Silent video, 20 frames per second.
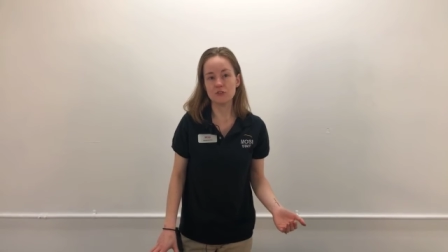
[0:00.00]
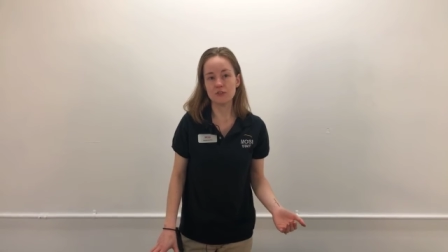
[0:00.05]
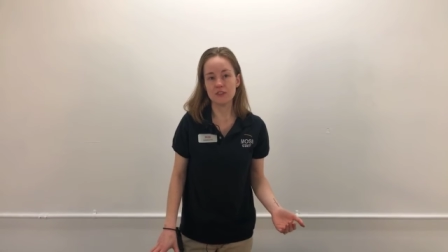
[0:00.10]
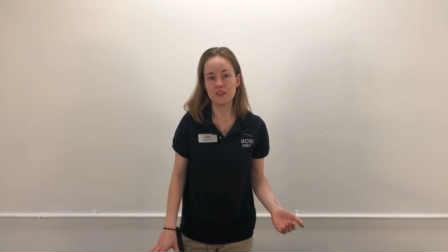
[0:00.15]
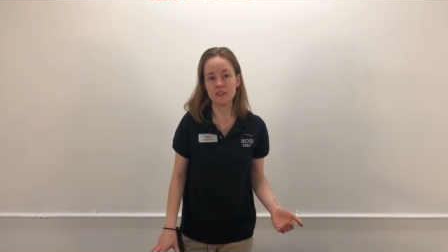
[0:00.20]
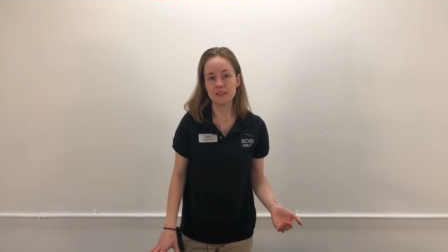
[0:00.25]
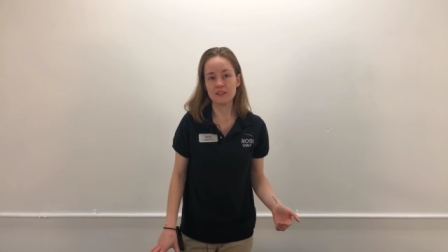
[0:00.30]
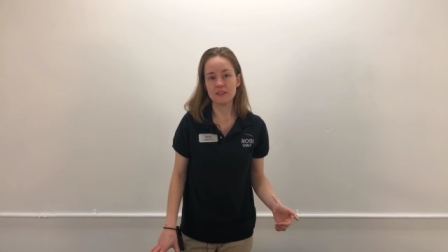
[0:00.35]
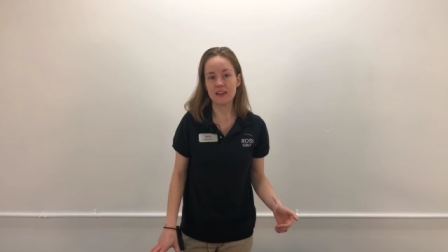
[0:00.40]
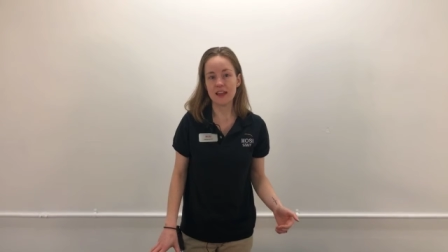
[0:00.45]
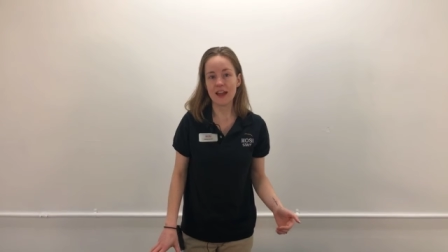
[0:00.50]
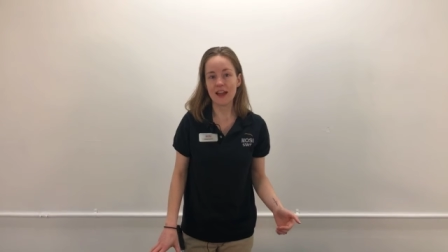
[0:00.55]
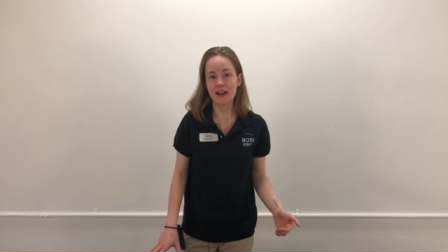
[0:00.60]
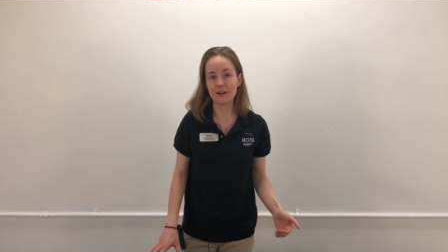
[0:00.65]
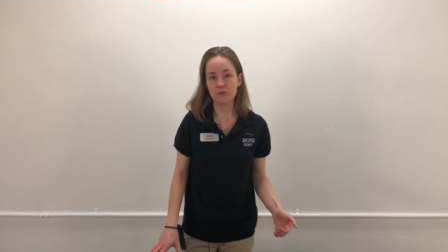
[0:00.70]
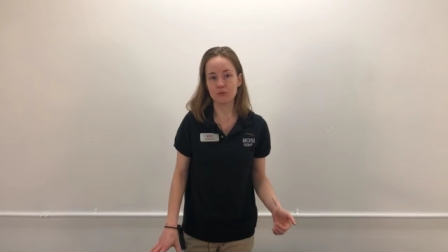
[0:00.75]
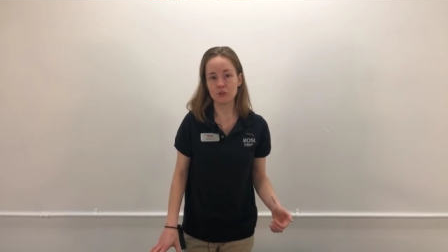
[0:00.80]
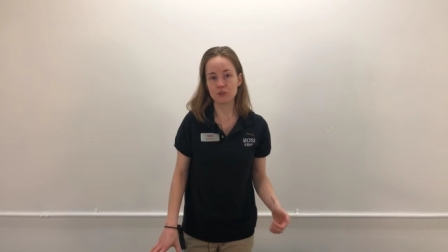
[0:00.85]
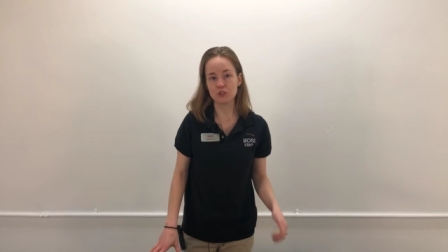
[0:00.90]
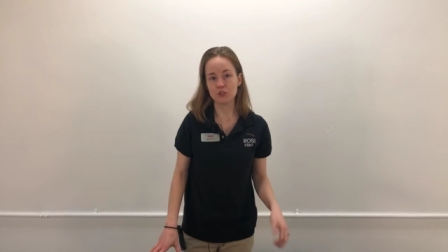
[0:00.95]
think the
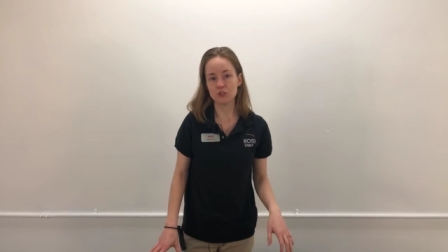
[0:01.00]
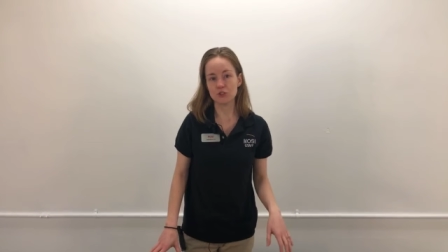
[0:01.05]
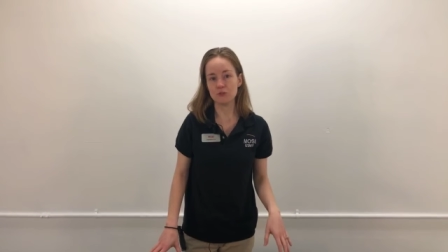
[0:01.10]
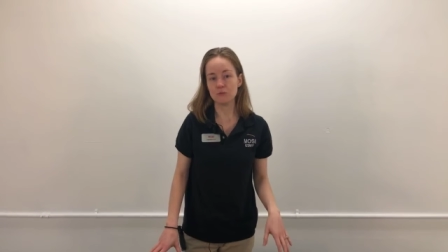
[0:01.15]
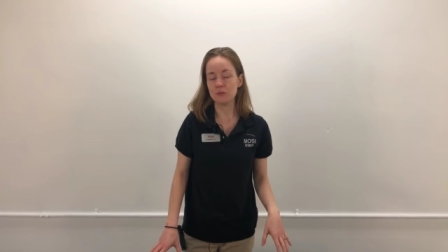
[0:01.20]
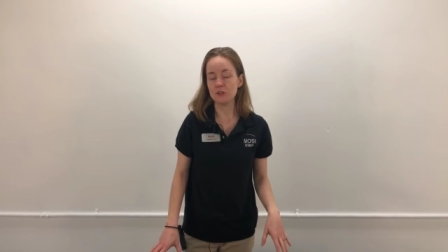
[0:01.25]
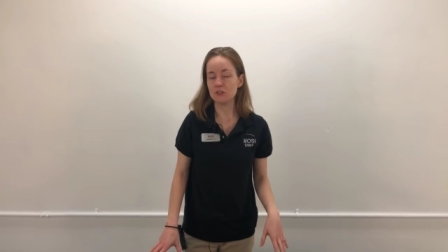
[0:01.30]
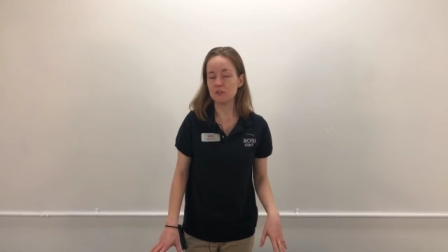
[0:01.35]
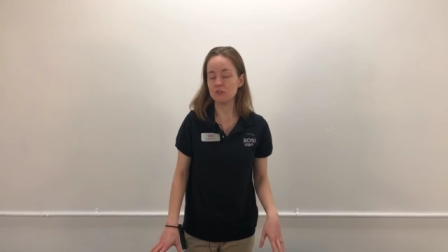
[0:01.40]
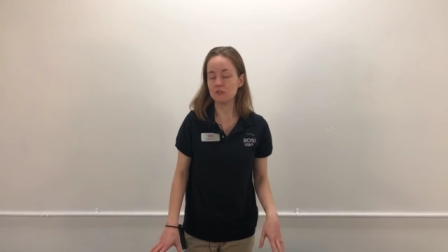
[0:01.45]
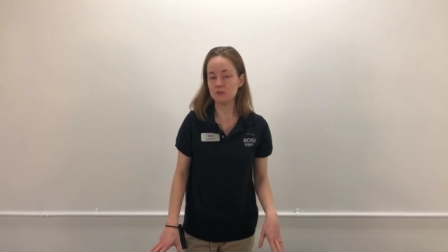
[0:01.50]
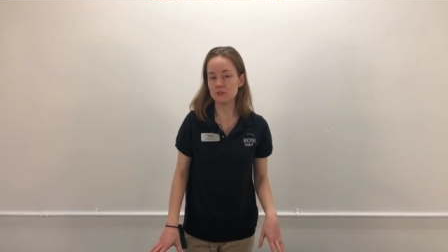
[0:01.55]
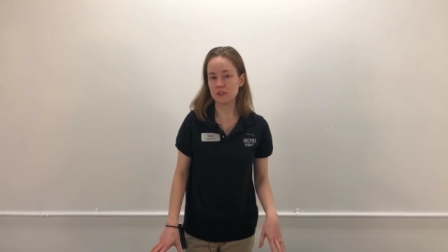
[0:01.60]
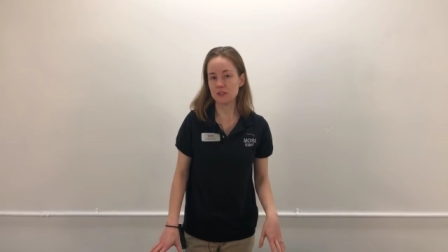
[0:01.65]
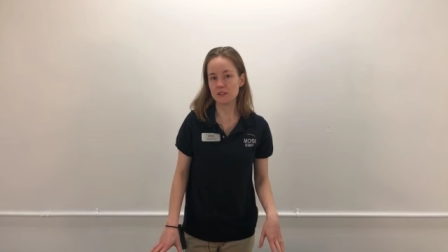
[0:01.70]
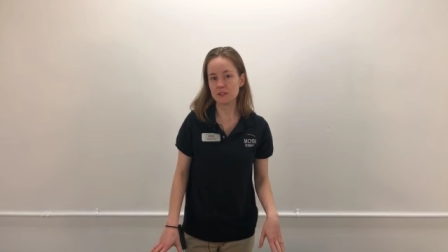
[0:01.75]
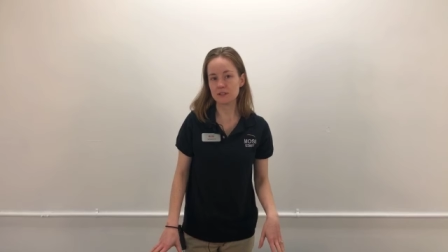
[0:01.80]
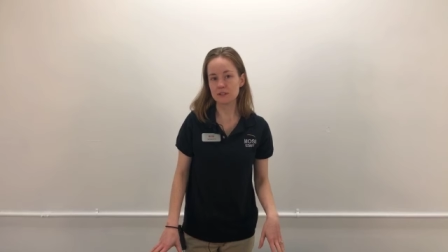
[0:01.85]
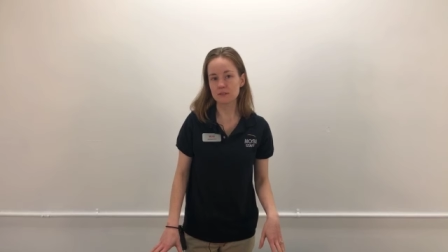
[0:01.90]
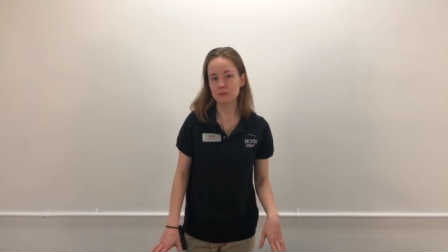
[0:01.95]
average human
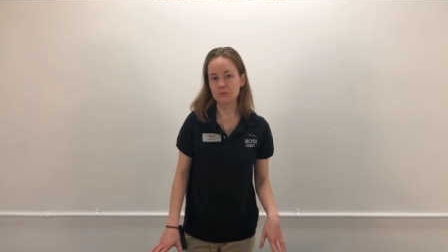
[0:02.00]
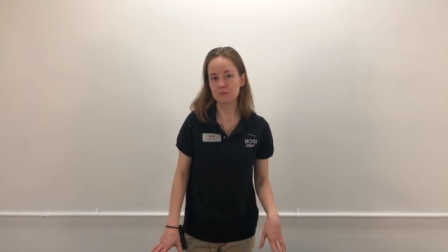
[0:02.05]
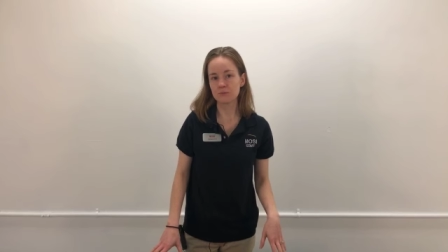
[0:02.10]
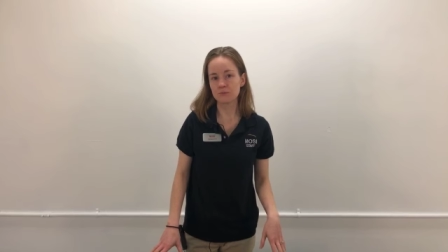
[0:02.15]
uses?